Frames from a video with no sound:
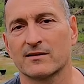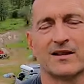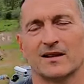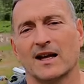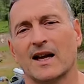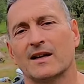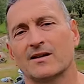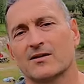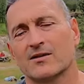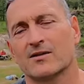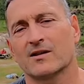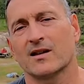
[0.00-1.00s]
The
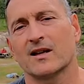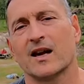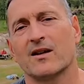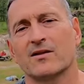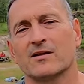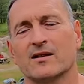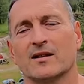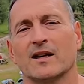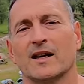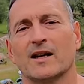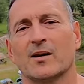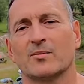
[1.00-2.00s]
lanterns allowed us to
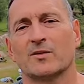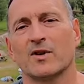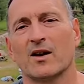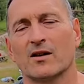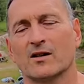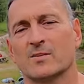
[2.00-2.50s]
light up dark